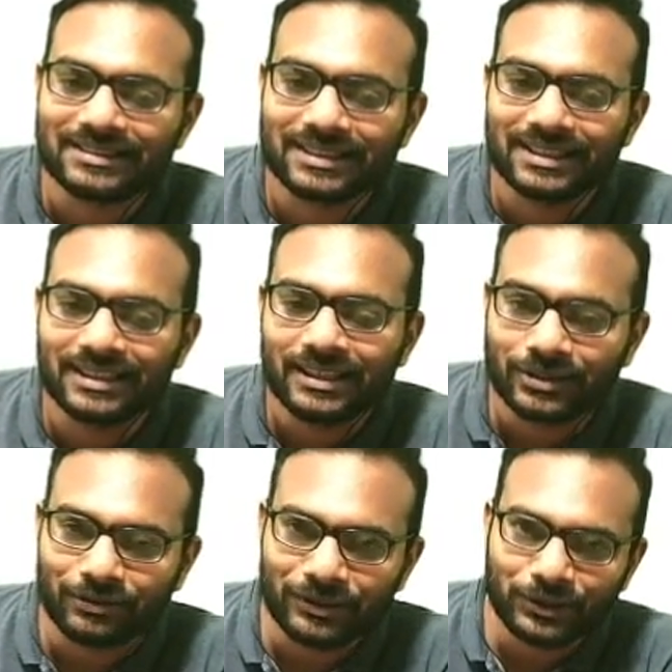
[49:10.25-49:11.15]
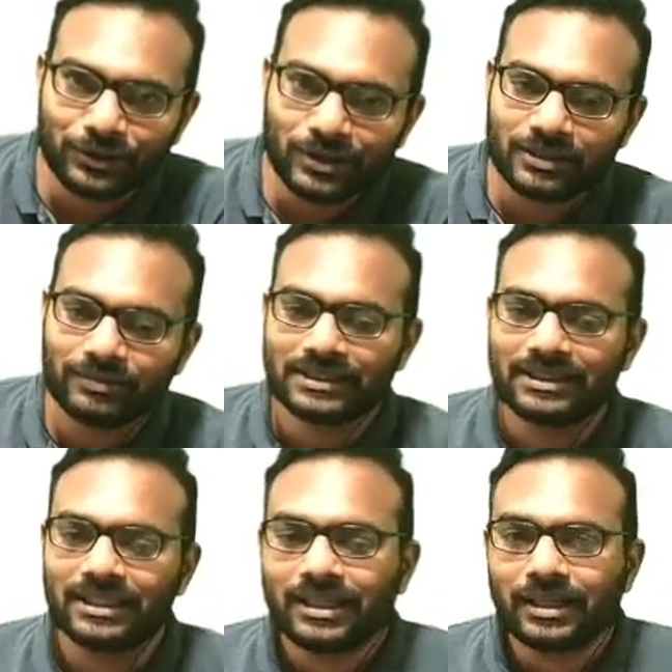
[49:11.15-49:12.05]
Okay, so I wish you all the best.
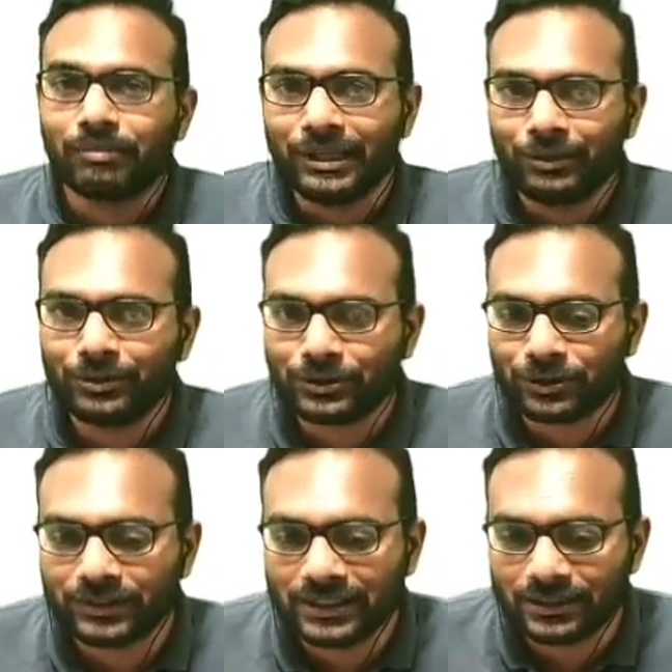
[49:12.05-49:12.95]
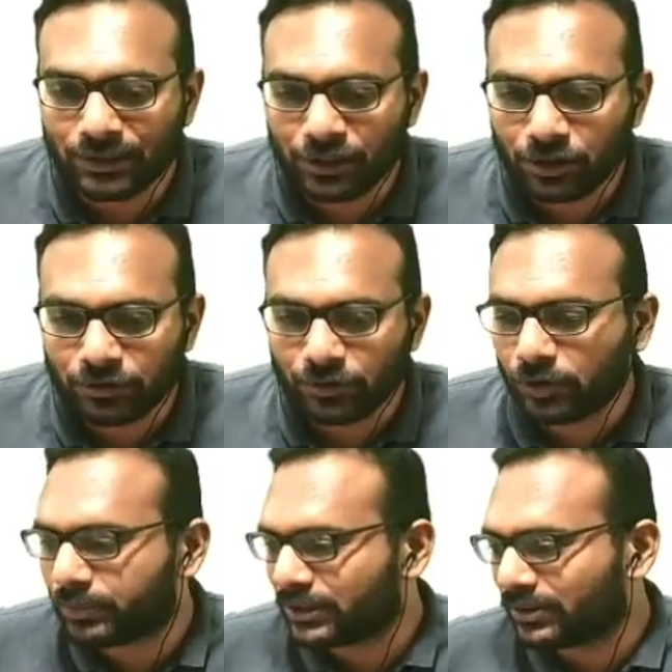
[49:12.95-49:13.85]
Make use of this window of
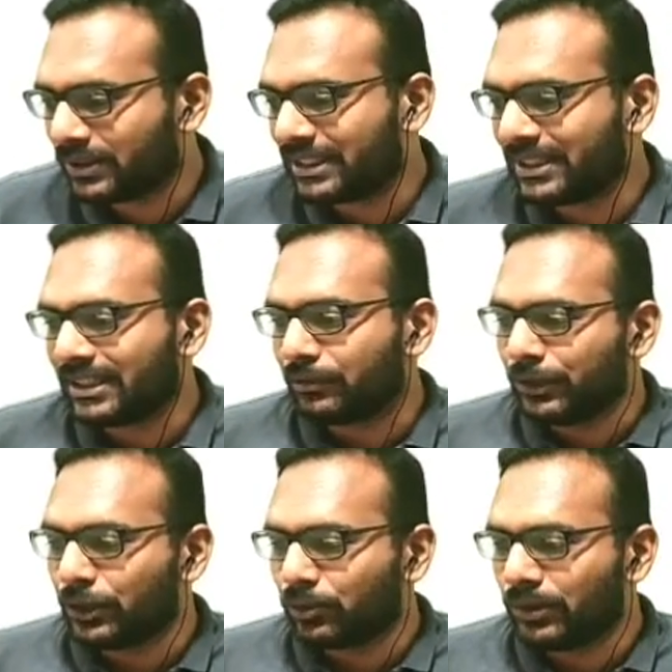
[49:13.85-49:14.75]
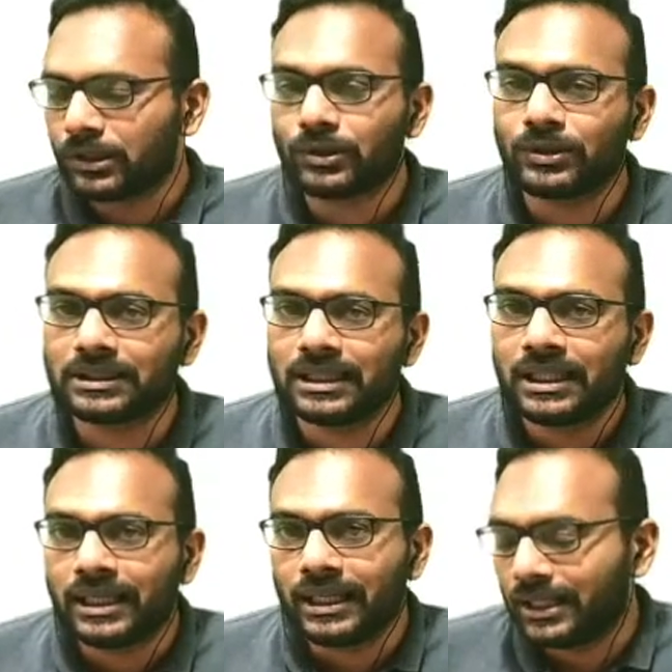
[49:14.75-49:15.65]
opportunity, and the window will close
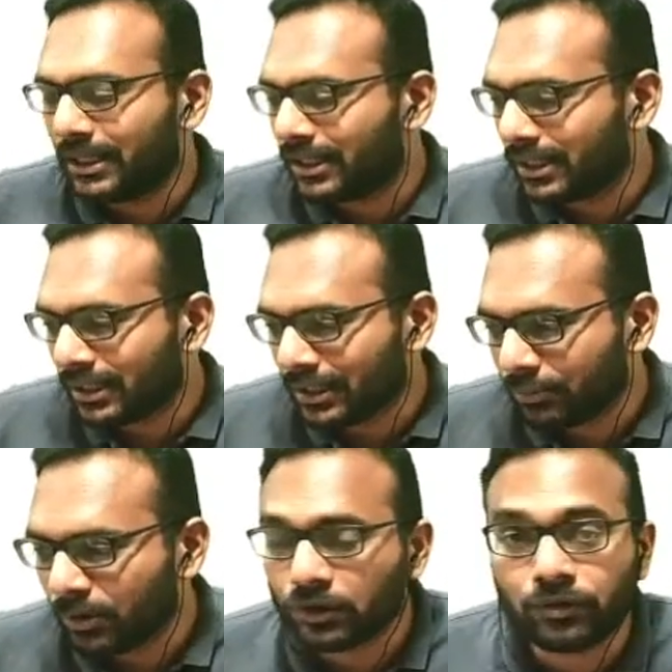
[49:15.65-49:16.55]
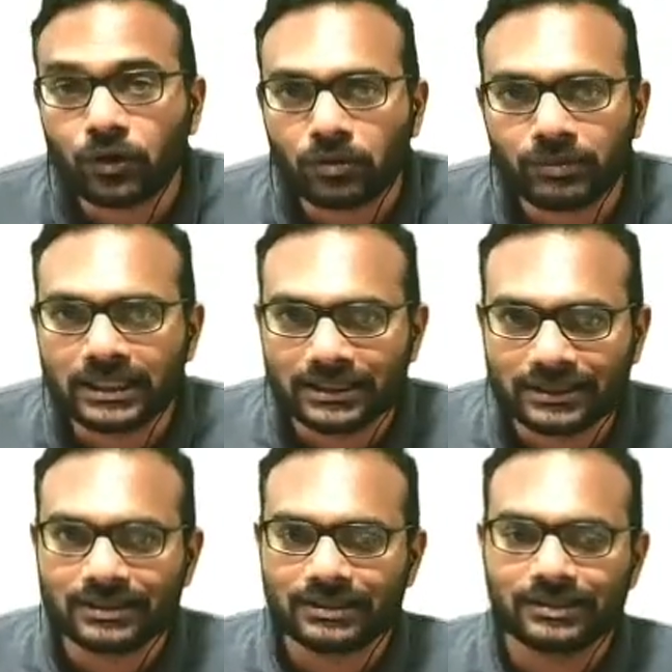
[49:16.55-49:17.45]
in about 4
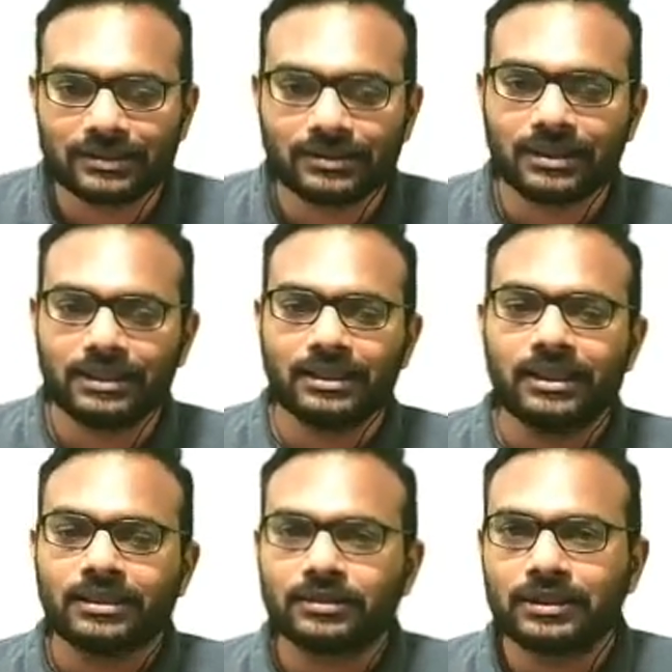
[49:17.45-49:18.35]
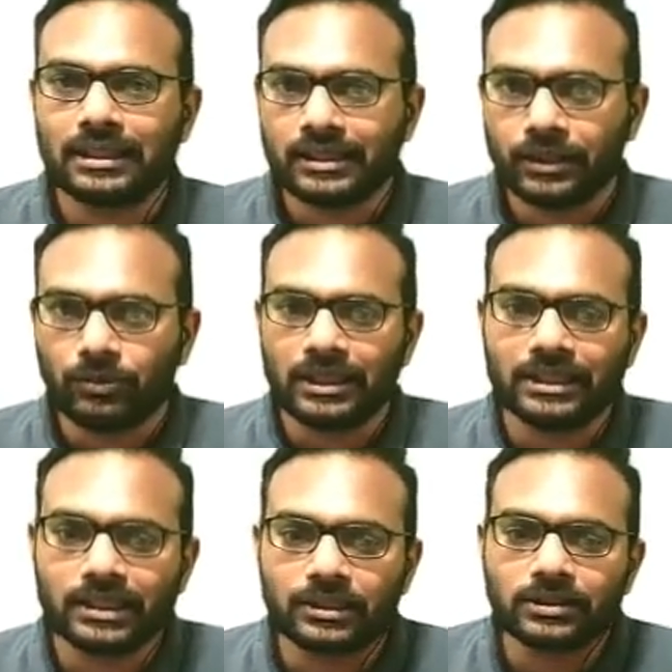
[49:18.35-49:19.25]
minutes. Okay, so till then we'll
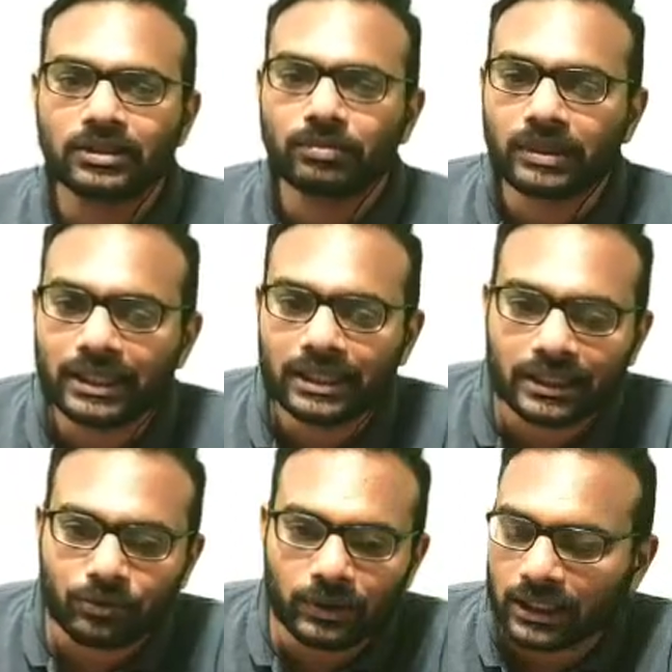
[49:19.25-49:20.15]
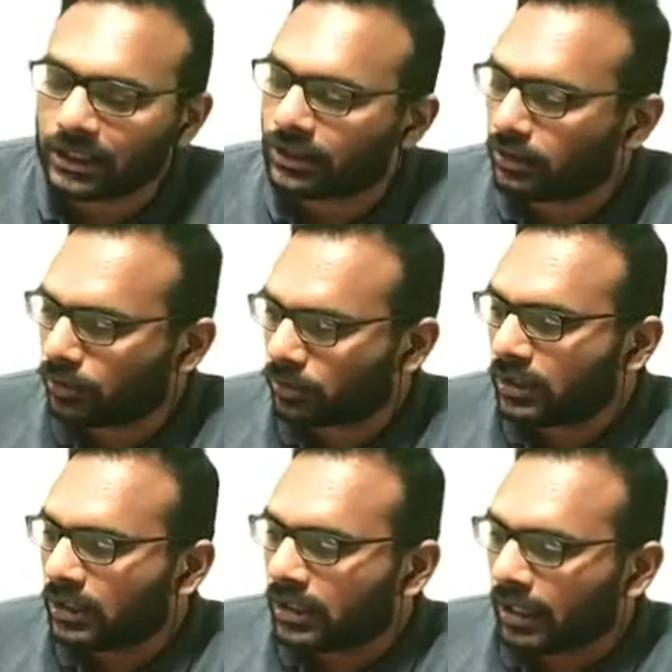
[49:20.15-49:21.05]
take a short break and we'll continue
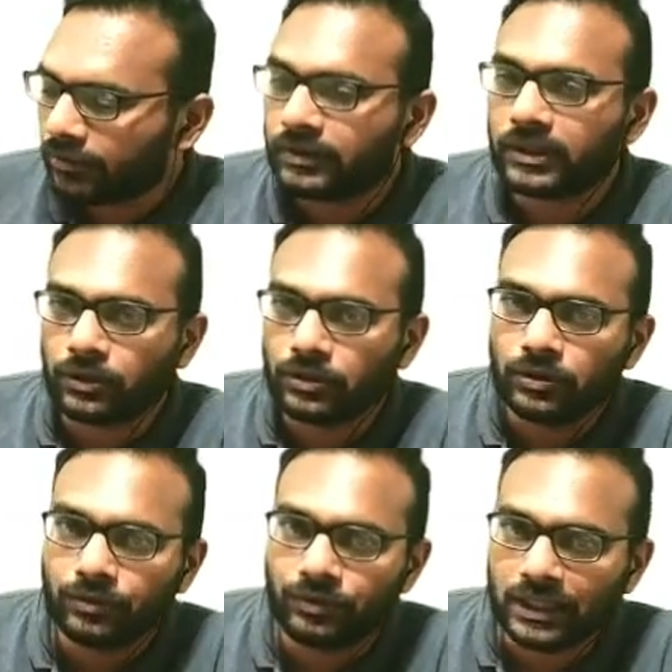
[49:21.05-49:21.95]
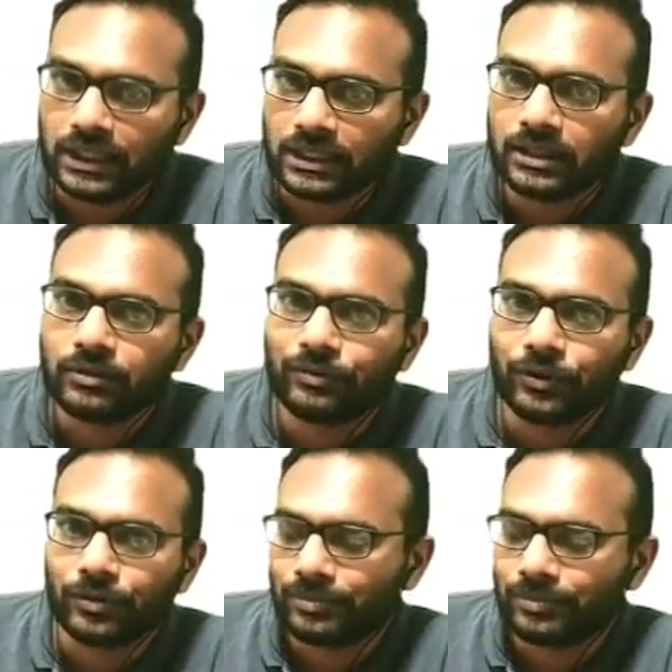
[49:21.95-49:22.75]
after you fill in the form.